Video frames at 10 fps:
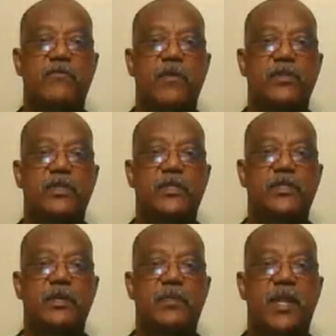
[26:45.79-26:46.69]

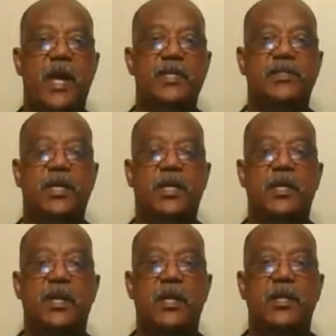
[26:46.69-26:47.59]
fringes
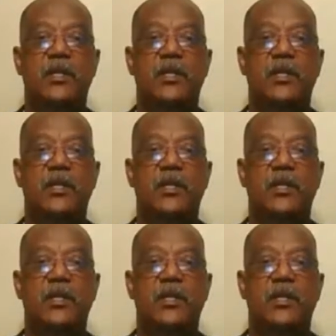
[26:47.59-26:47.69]
symbolizing